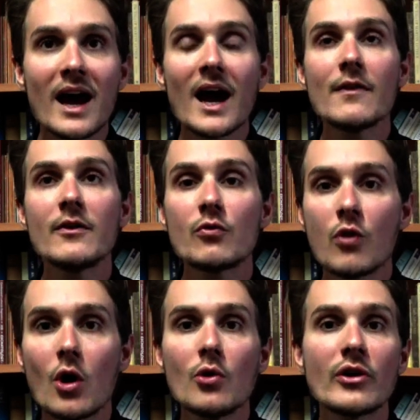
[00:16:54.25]
are the
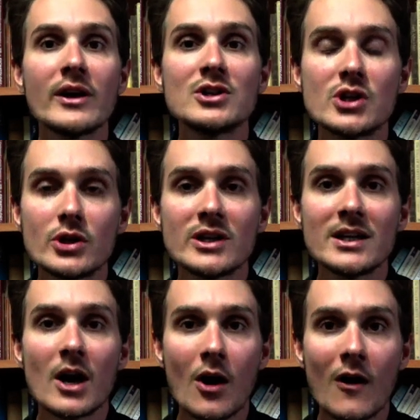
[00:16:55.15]
roles and
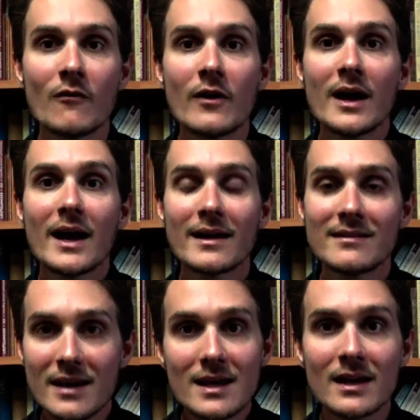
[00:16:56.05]
duty of a
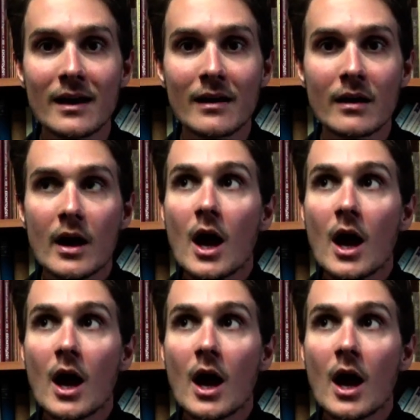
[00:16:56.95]
deacon?